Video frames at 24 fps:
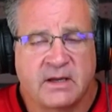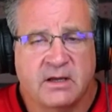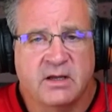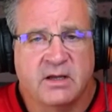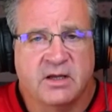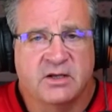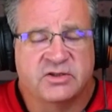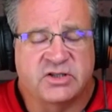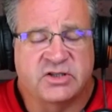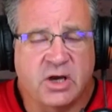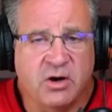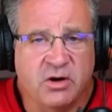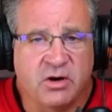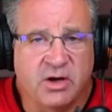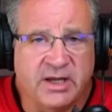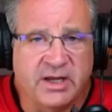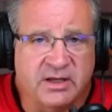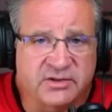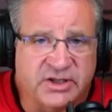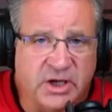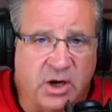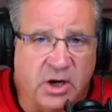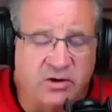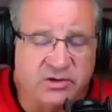So
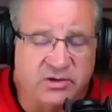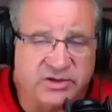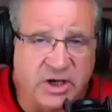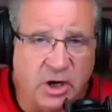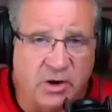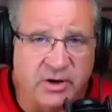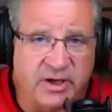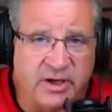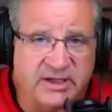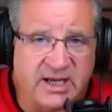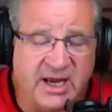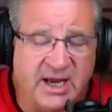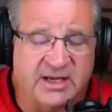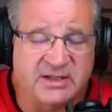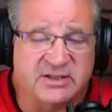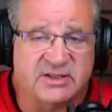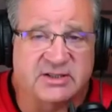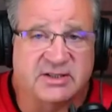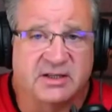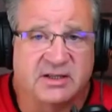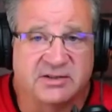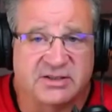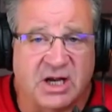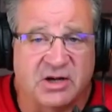
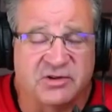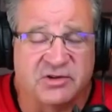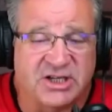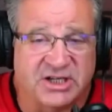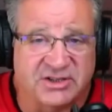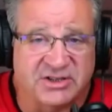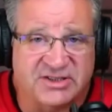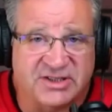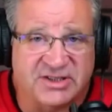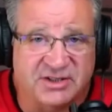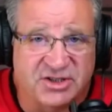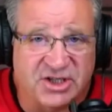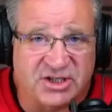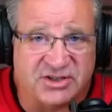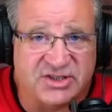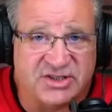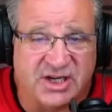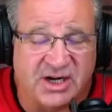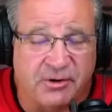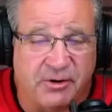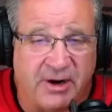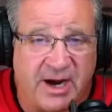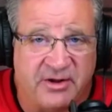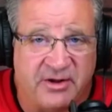just to
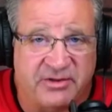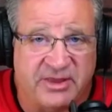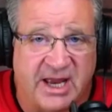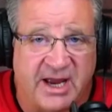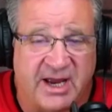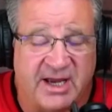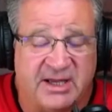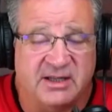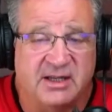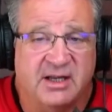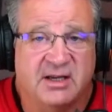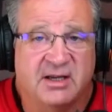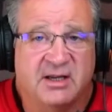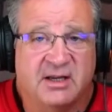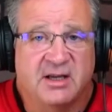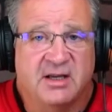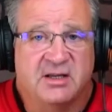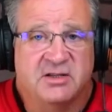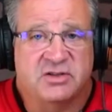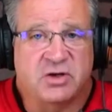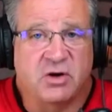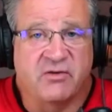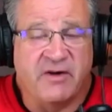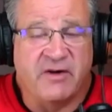ground that.
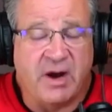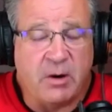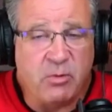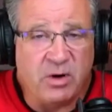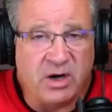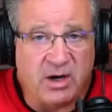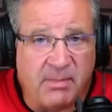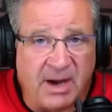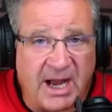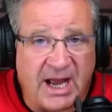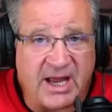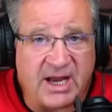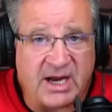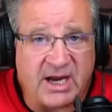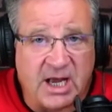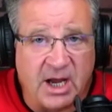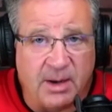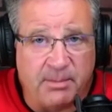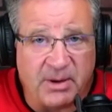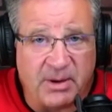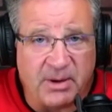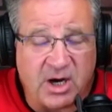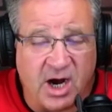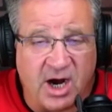So if I want to buy a
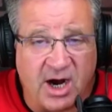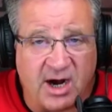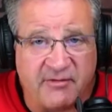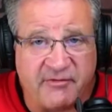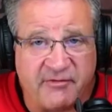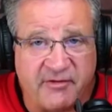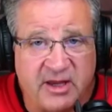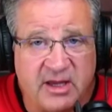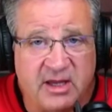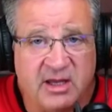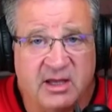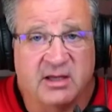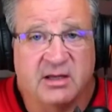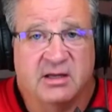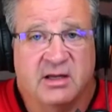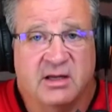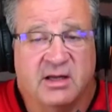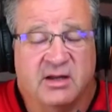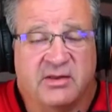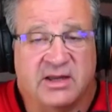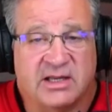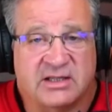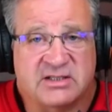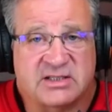cup of coffee
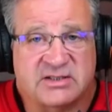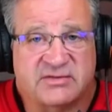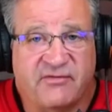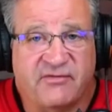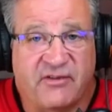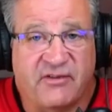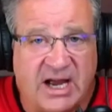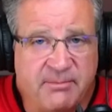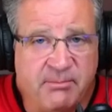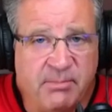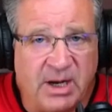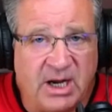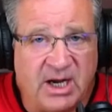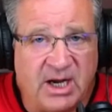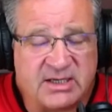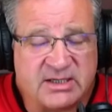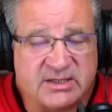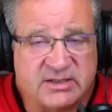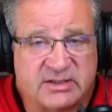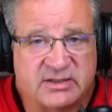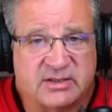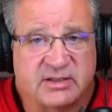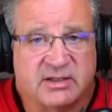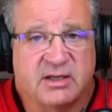that's
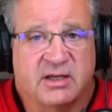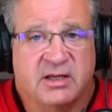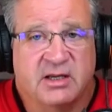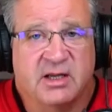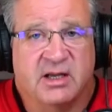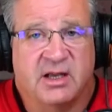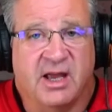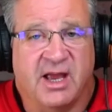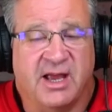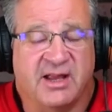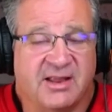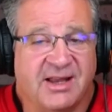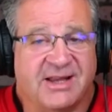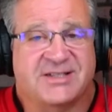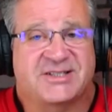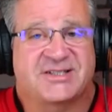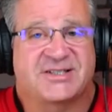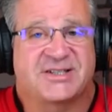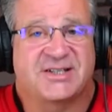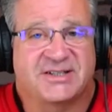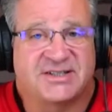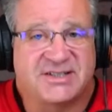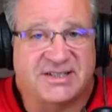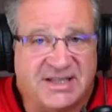$5, and let's
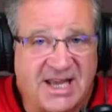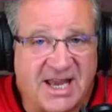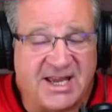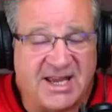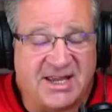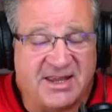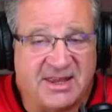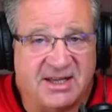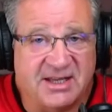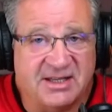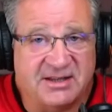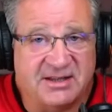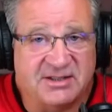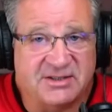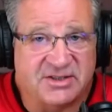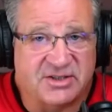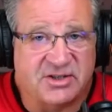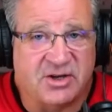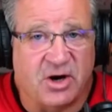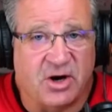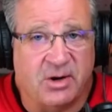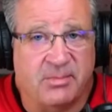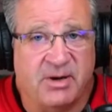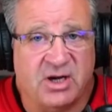just say that
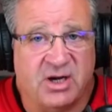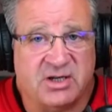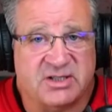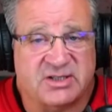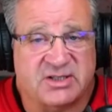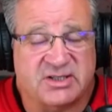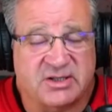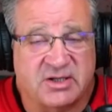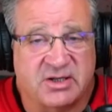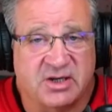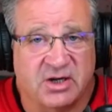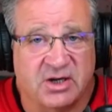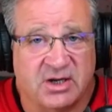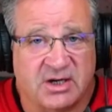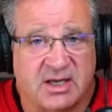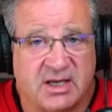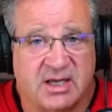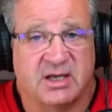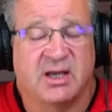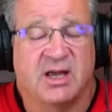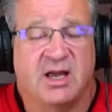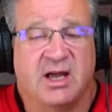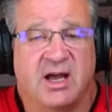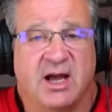Starbucks took
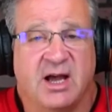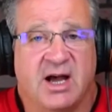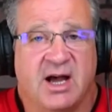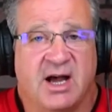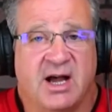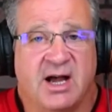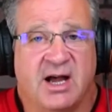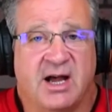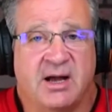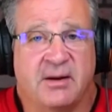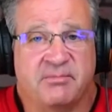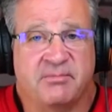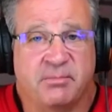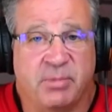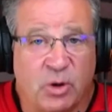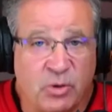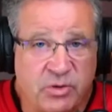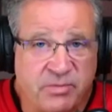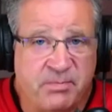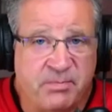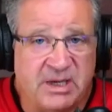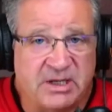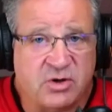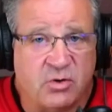
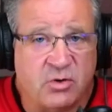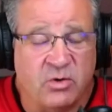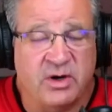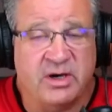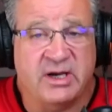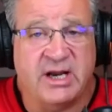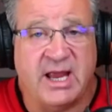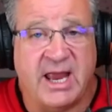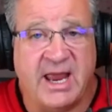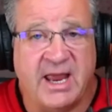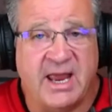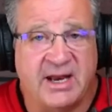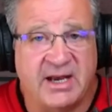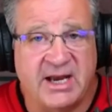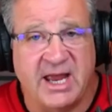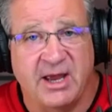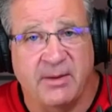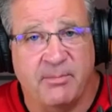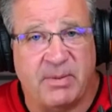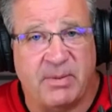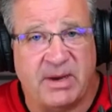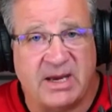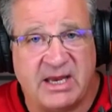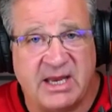both Bitcoin and
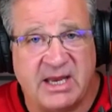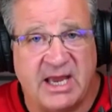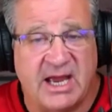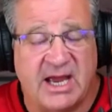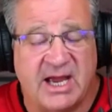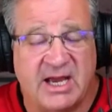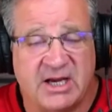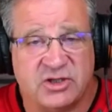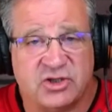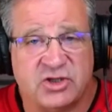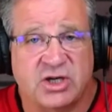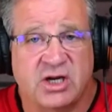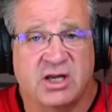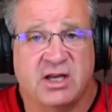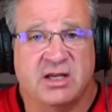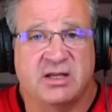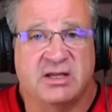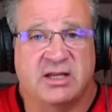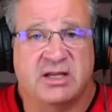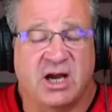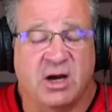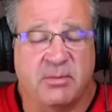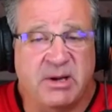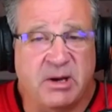Epic Cash,
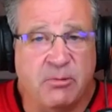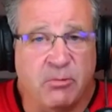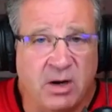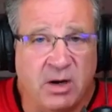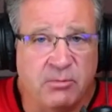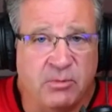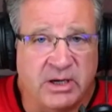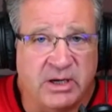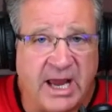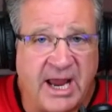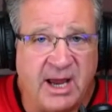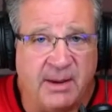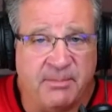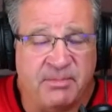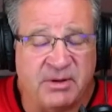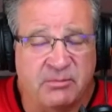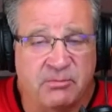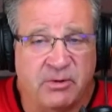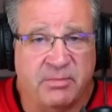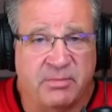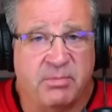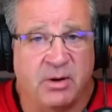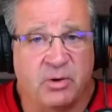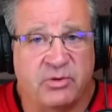tell me what would happen
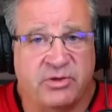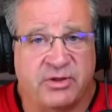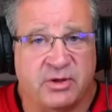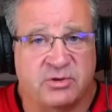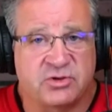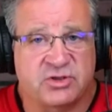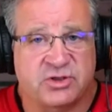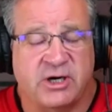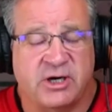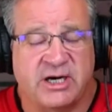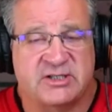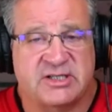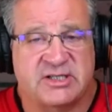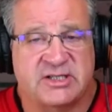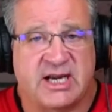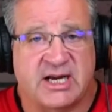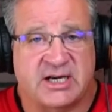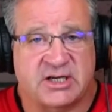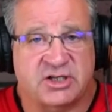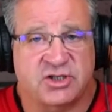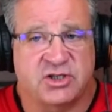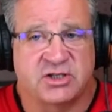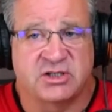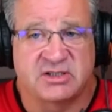with both those
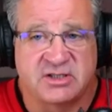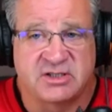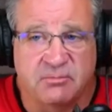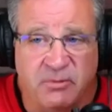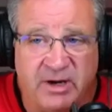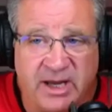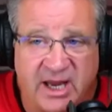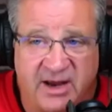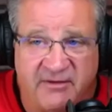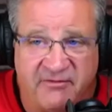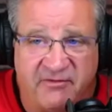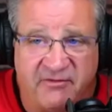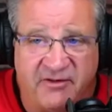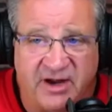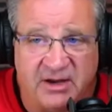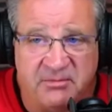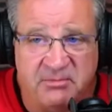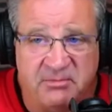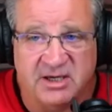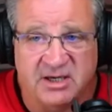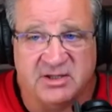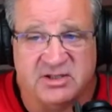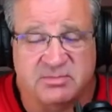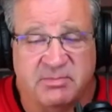transactions. And we have 5
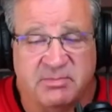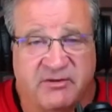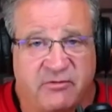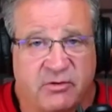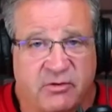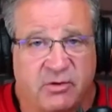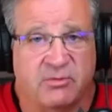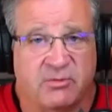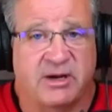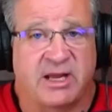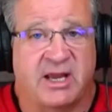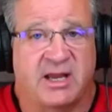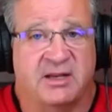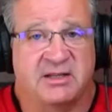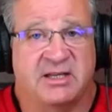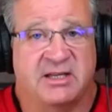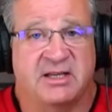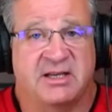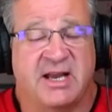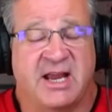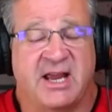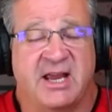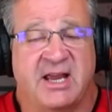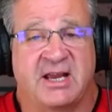minutes before we
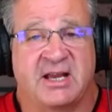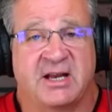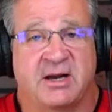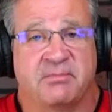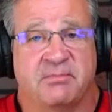need to hang.